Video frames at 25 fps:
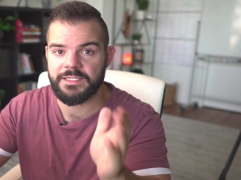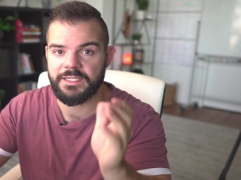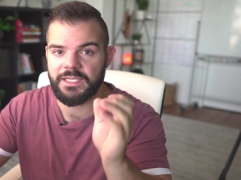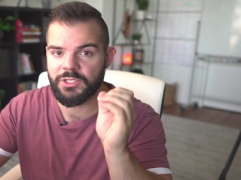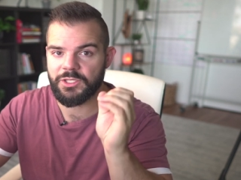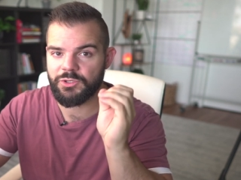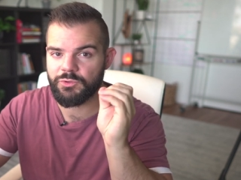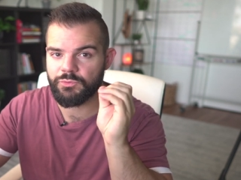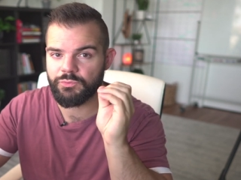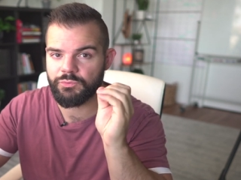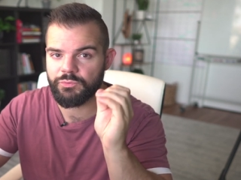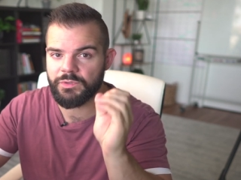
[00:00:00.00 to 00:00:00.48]

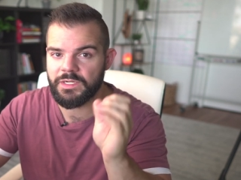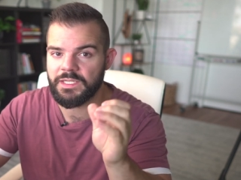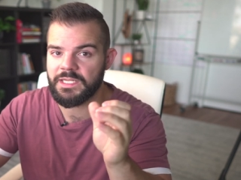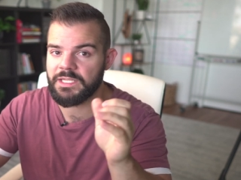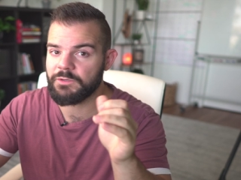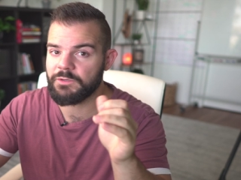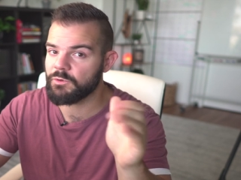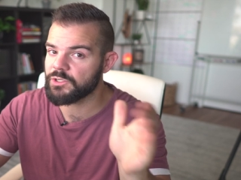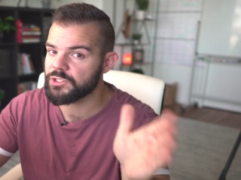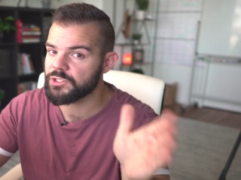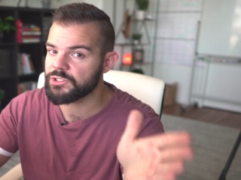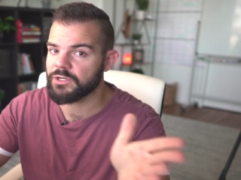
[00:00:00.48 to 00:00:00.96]
Like you really
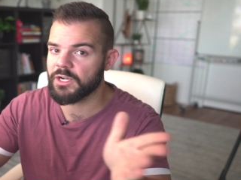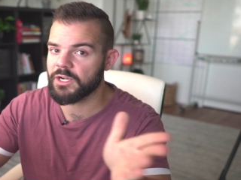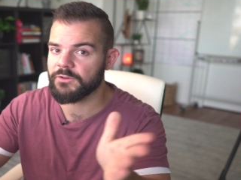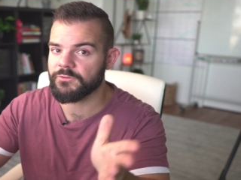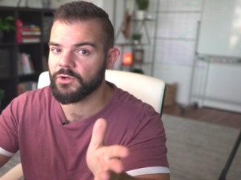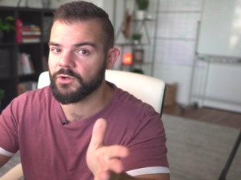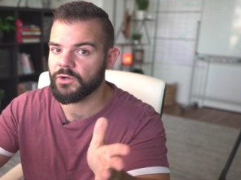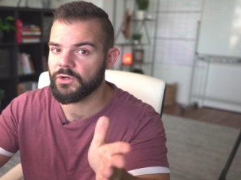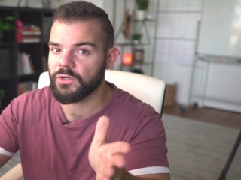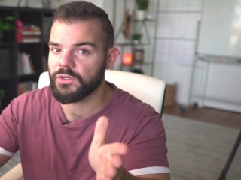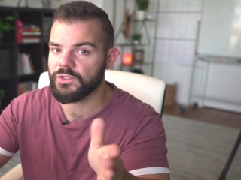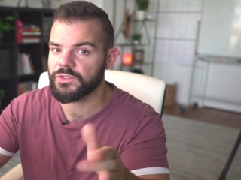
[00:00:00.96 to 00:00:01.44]
once you're off
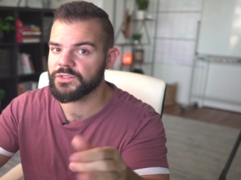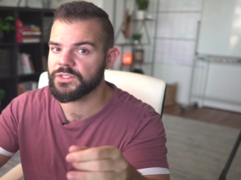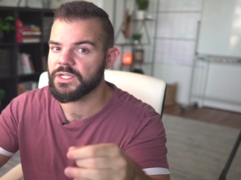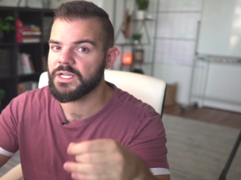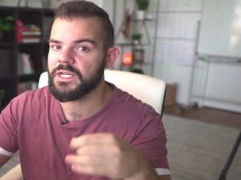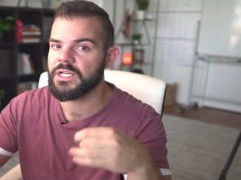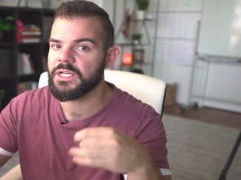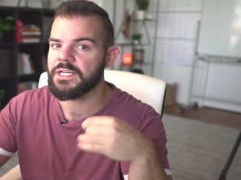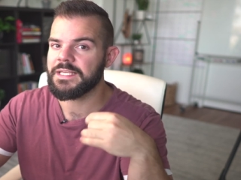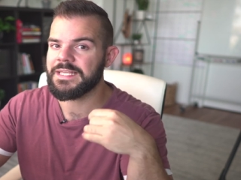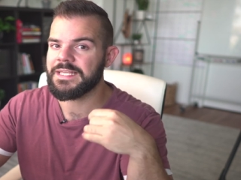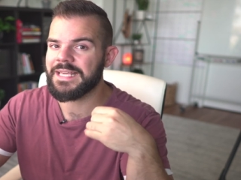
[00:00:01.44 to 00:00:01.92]
calls,
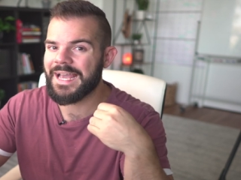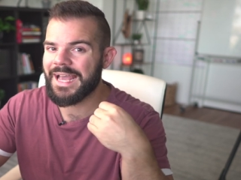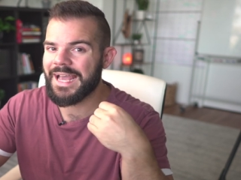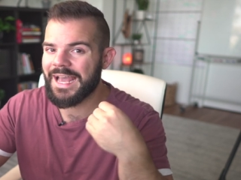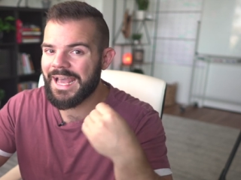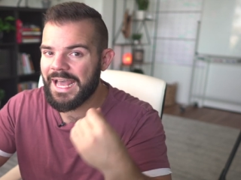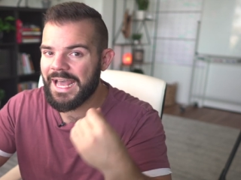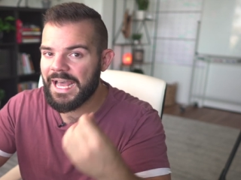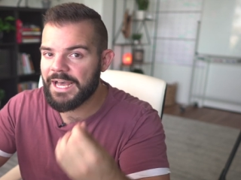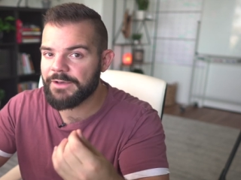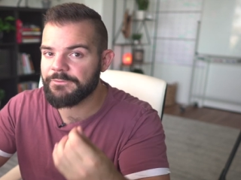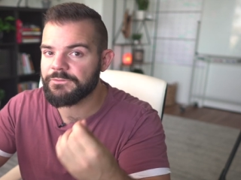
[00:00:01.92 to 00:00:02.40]
you
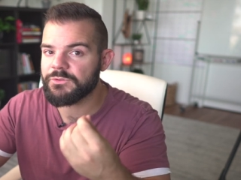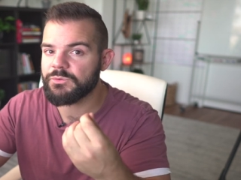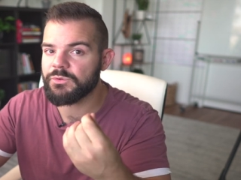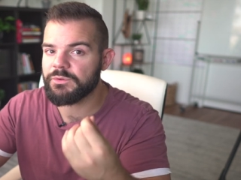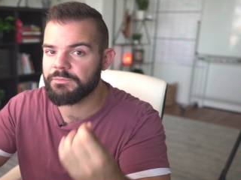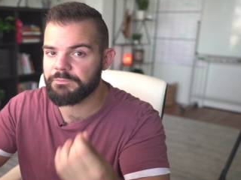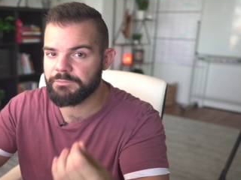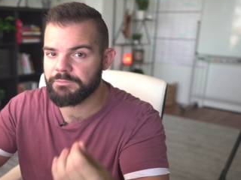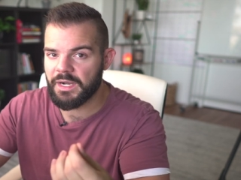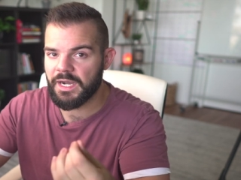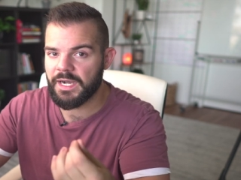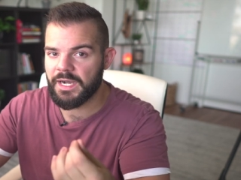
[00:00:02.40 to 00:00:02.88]
have to
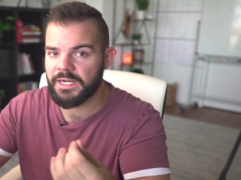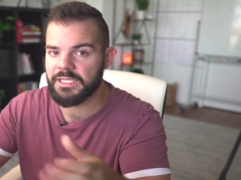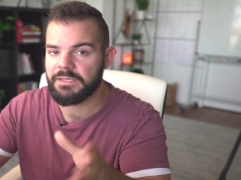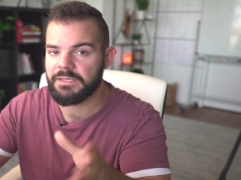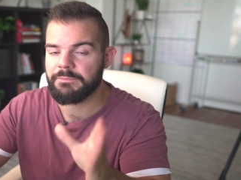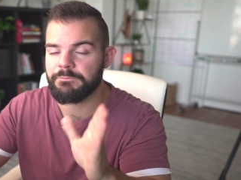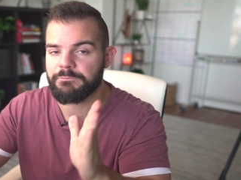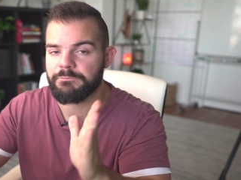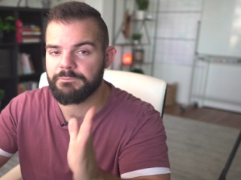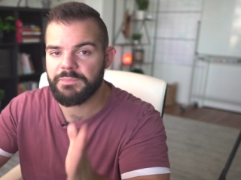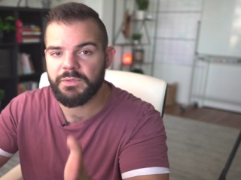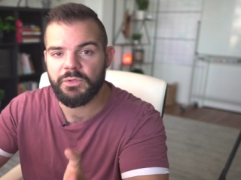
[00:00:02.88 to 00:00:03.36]
embody
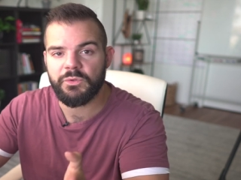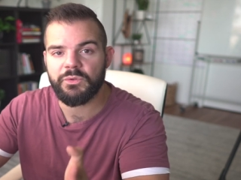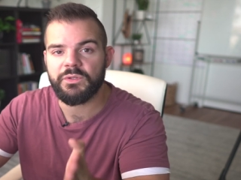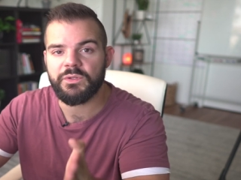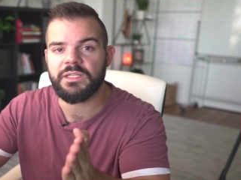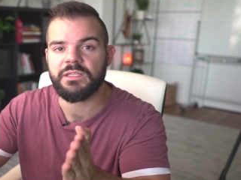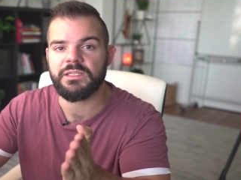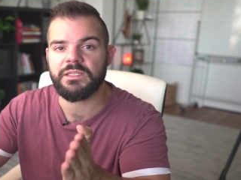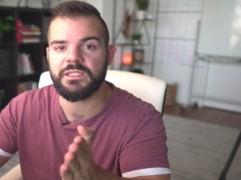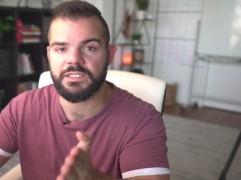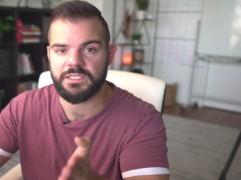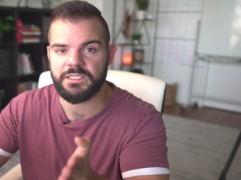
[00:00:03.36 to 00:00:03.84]

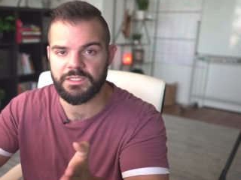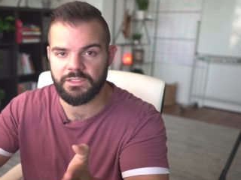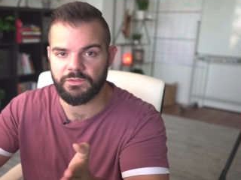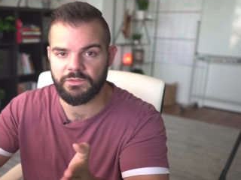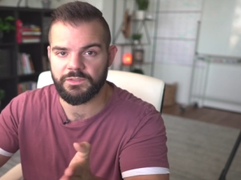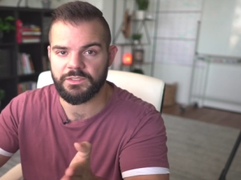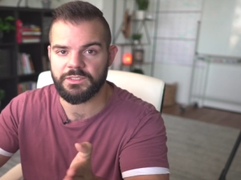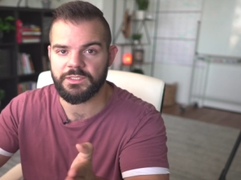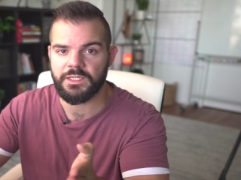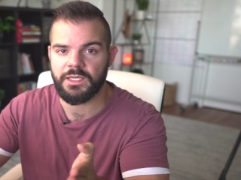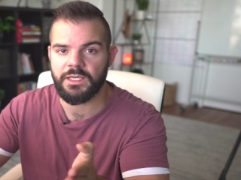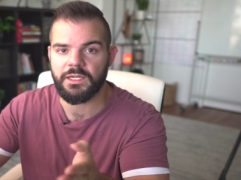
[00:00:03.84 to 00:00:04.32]
building the skill
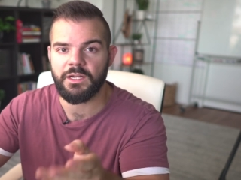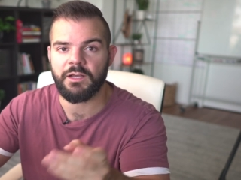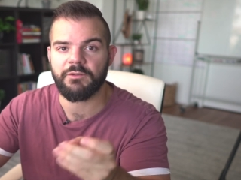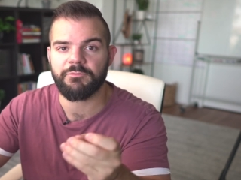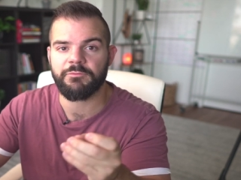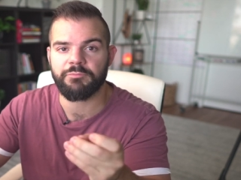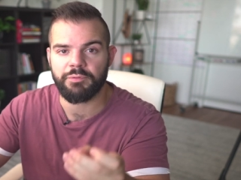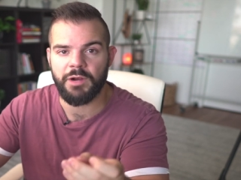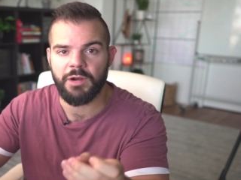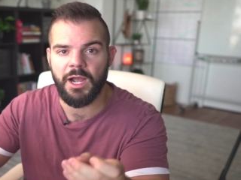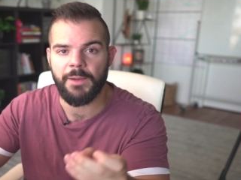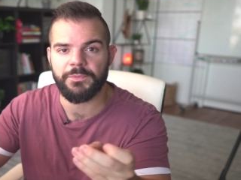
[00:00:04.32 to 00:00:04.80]
set
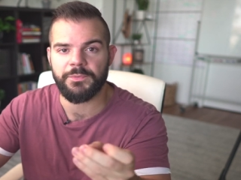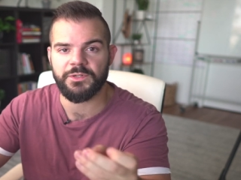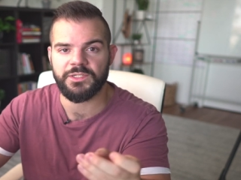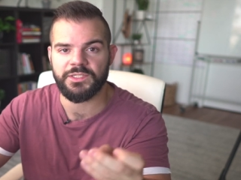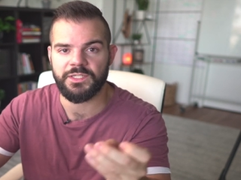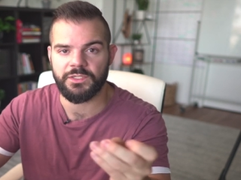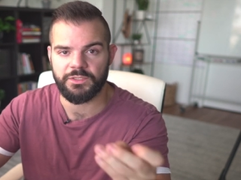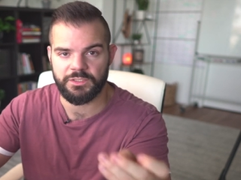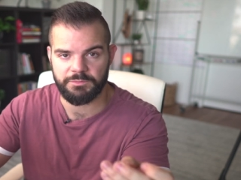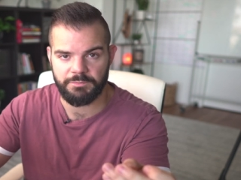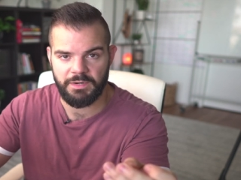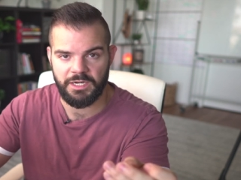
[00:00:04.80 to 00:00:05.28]
of proper
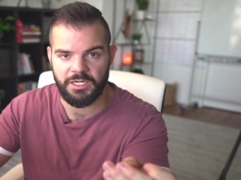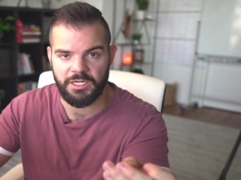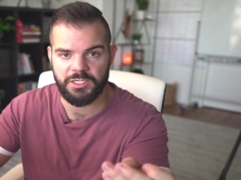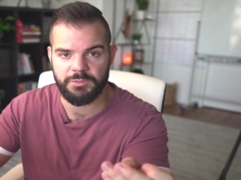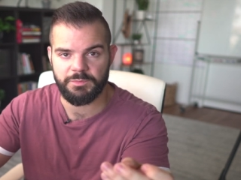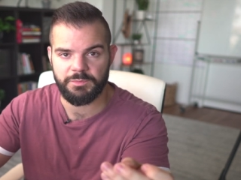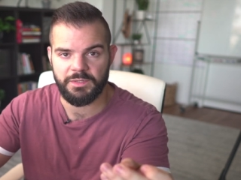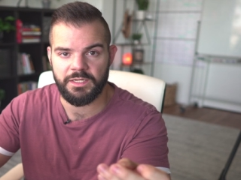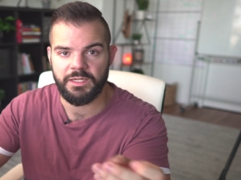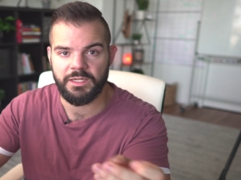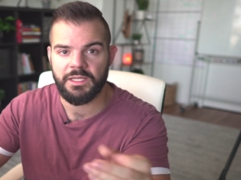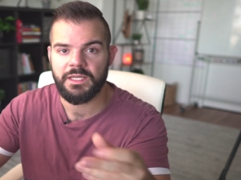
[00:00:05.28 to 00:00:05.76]
sales
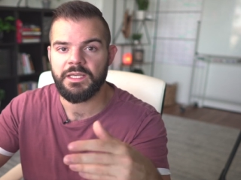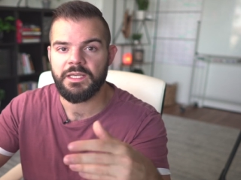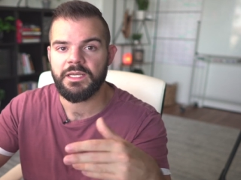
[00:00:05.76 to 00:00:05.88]
management